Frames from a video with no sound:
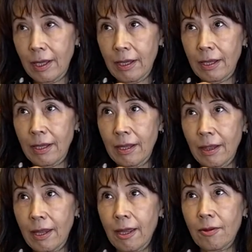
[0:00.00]

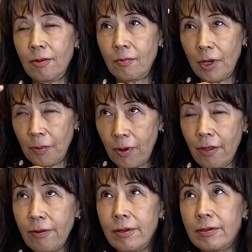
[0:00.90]
And then my
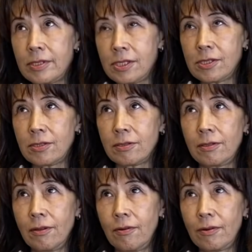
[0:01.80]
brother and the
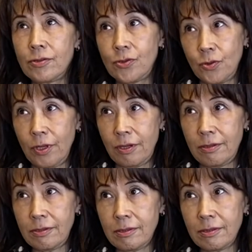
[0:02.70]
sister, 2
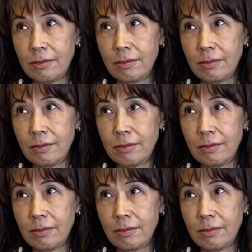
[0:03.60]
years.